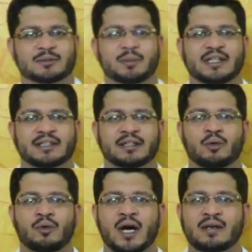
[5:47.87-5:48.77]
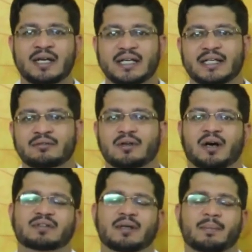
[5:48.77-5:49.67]
being violative
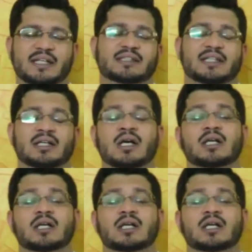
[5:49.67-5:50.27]
of the basic